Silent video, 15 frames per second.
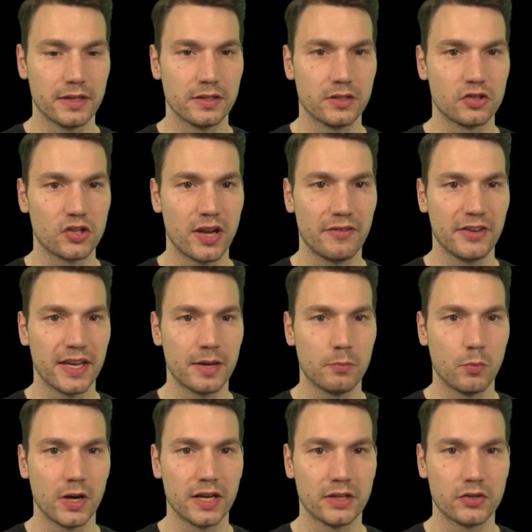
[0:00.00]
in the
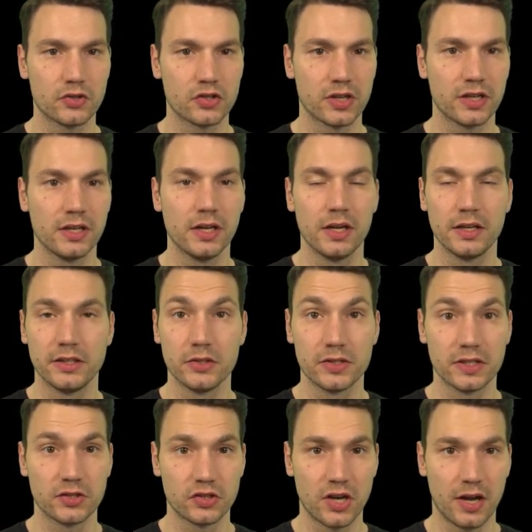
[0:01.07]
JVM way,
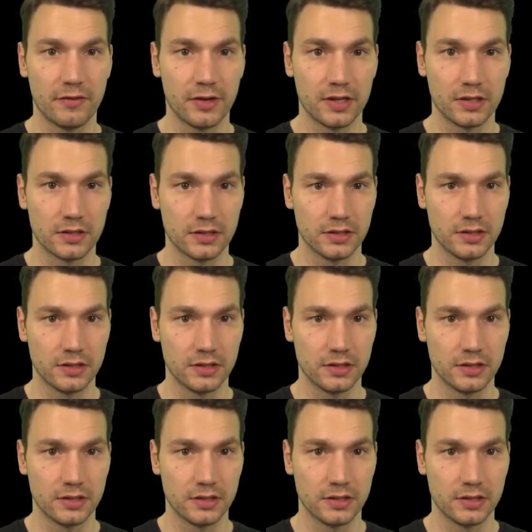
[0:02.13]
using Java